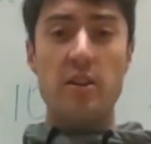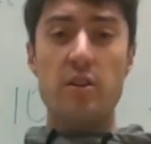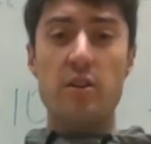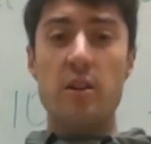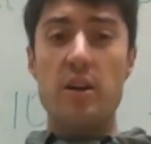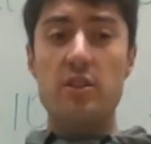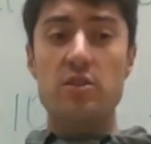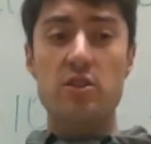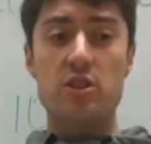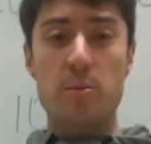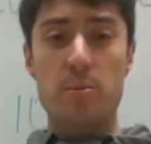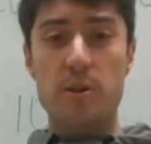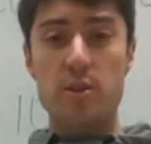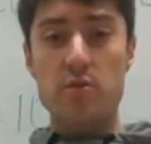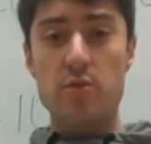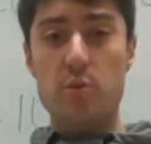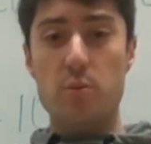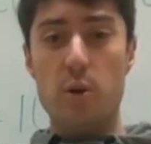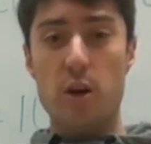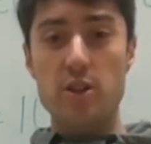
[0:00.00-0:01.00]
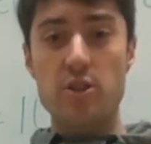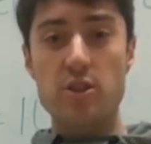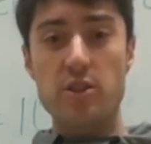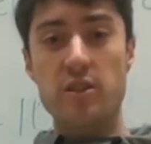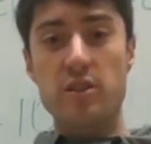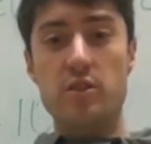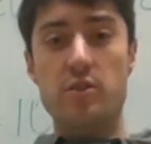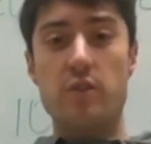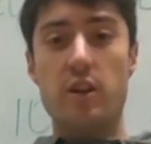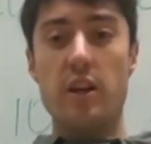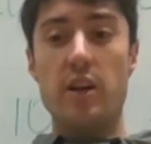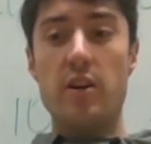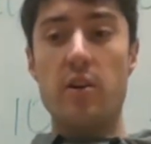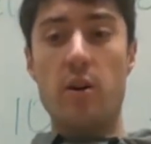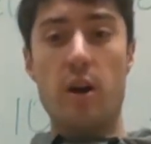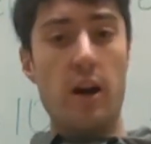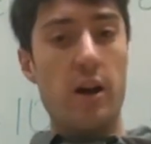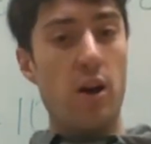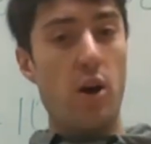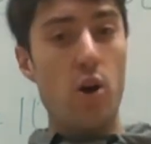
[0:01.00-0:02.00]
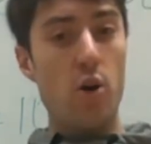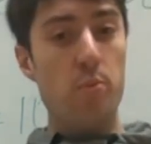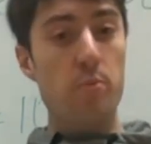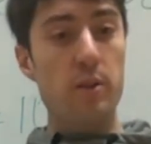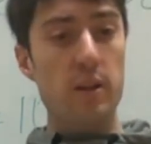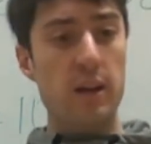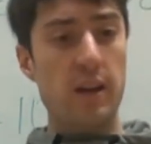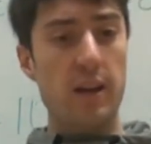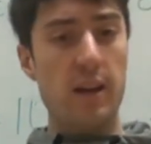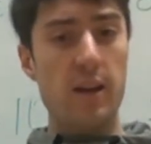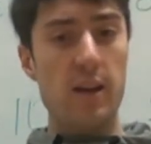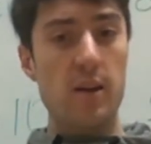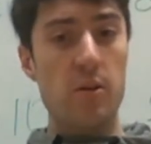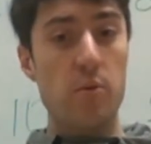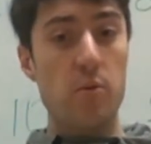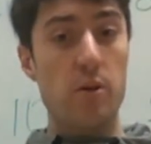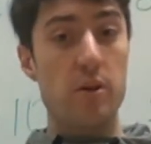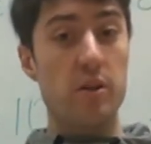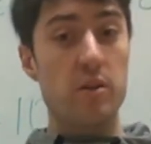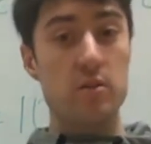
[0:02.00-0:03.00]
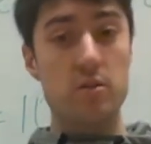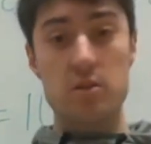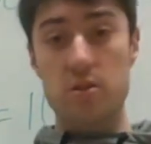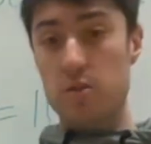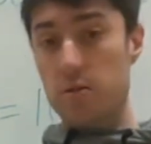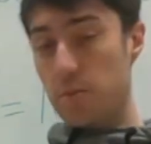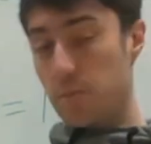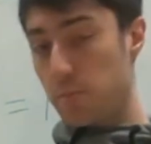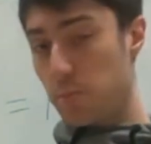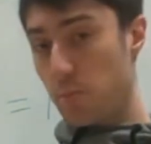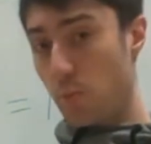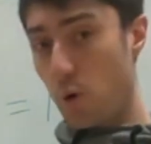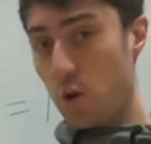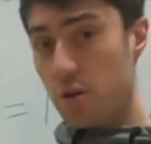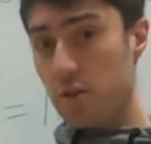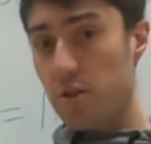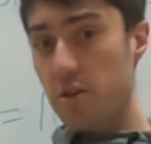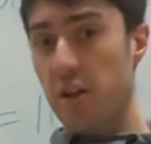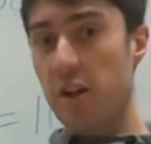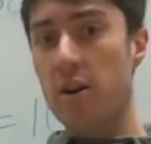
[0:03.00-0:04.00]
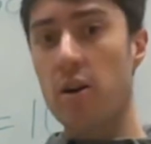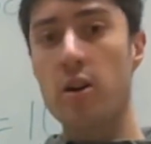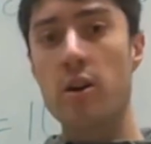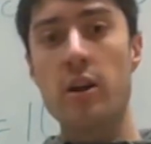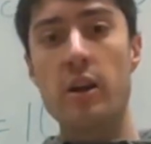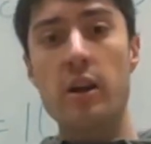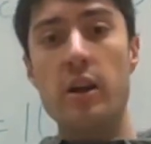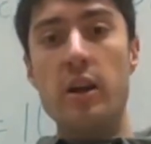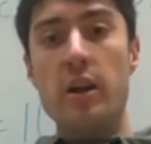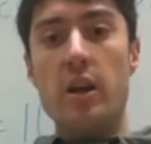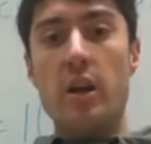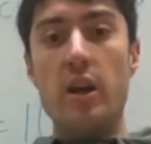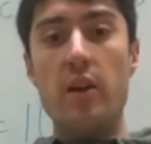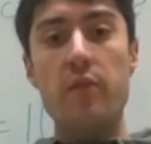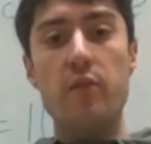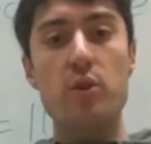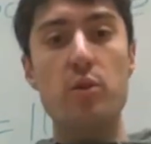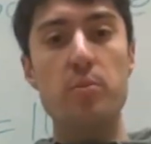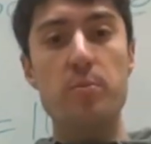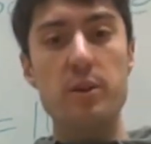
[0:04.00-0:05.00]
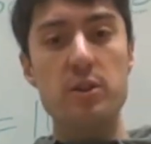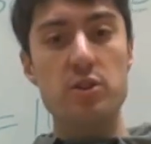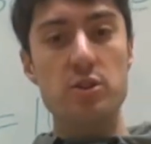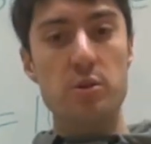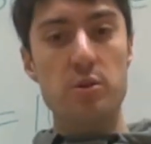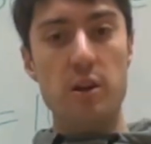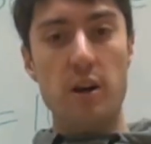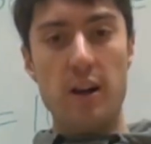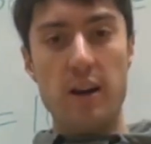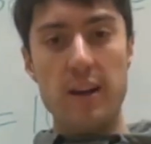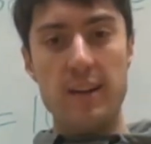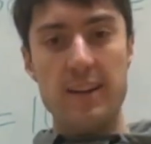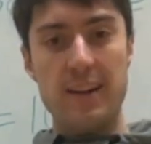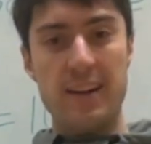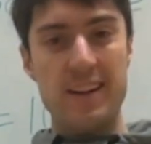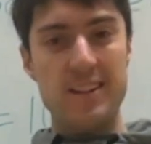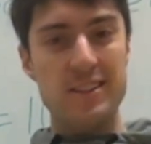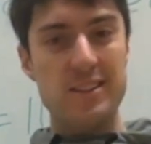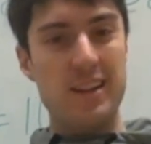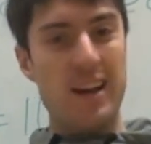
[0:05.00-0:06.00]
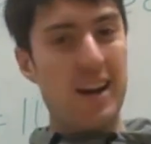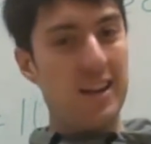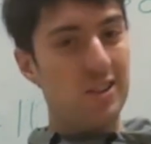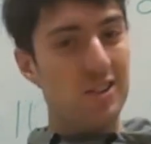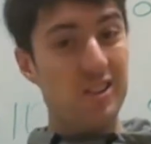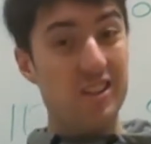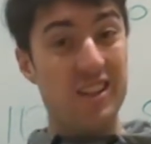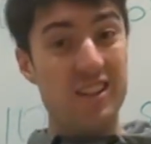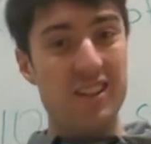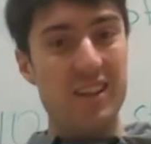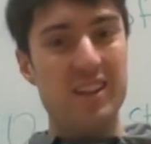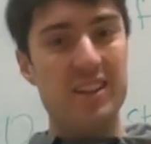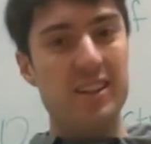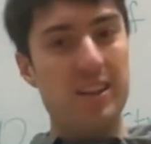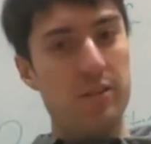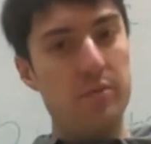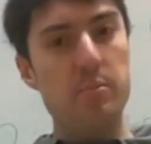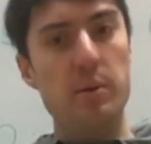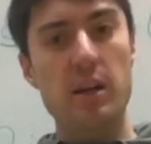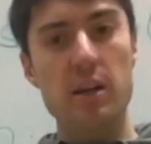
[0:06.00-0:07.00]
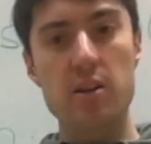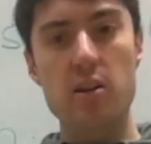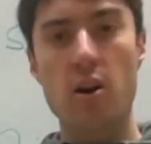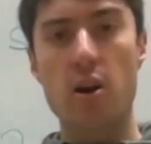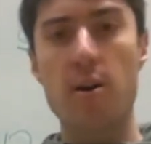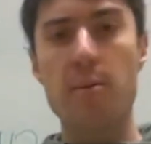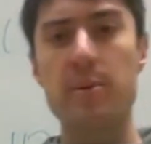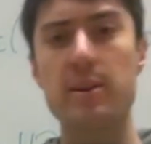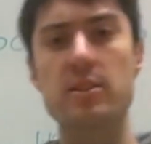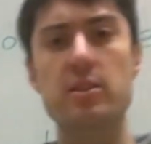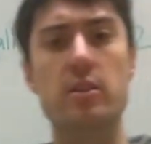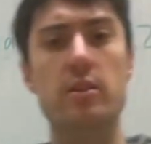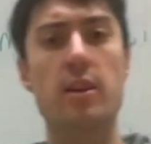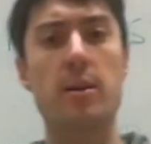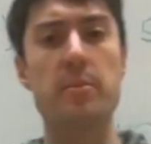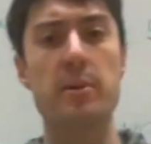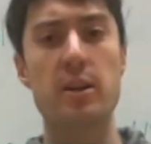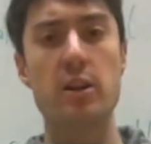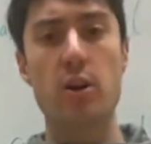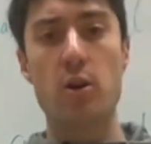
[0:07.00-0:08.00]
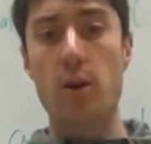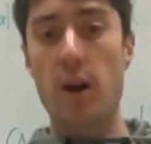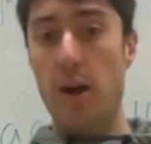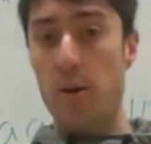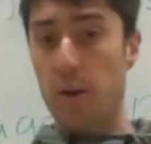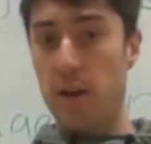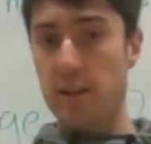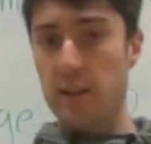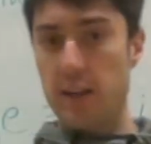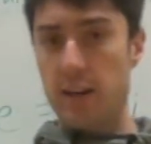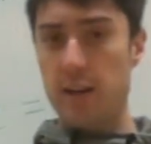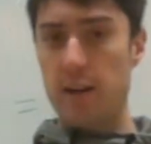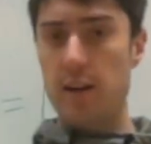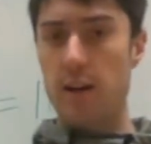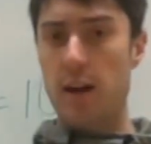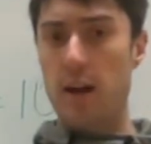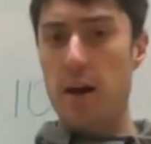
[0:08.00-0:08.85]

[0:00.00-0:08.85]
you guys so much for watching this video. I hope that it is more clear. If you'd be so kind as to actually give me a comment and let me know how I did,